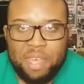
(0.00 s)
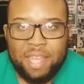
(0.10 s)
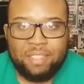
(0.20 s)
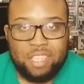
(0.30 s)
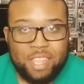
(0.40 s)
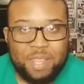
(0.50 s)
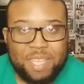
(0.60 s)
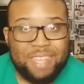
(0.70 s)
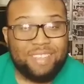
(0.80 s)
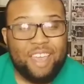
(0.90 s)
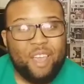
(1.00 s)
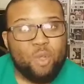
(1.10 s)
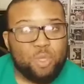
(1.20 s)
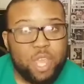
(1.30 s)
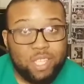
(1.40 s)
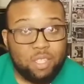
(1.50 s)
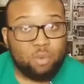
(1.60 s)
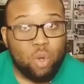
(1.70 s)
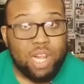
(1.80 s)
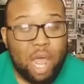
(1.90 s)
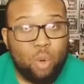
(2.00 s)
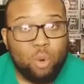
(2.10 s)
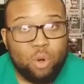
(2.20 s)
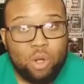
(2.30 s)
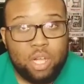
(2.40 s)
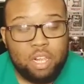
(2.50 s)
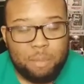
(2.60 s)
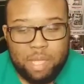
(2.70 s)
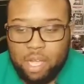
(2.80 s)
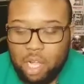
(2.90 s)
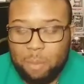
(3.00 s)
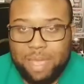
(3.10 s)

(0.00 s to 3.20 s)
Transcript: and to think this is what our world could become.